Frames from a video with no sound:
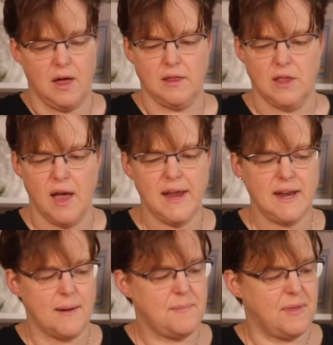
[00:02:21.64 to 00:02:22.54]

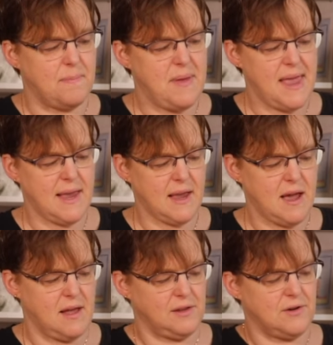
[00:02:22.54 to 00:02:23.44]
line up the pink
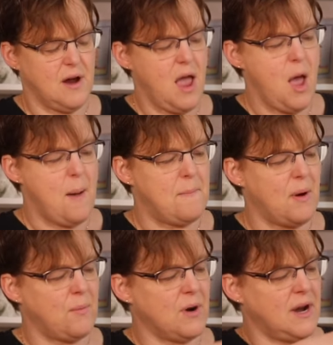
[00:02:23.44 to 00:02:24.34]
color,
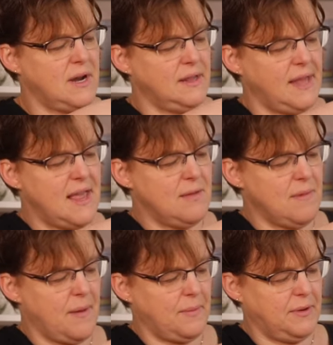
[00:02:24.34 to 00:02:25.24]
but we're going to lay
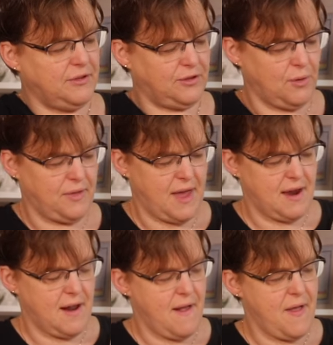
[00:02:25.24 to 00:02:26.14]
them up so
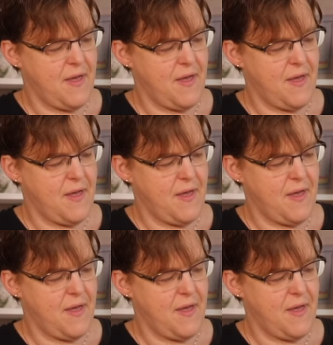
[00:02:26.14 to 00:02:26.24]
that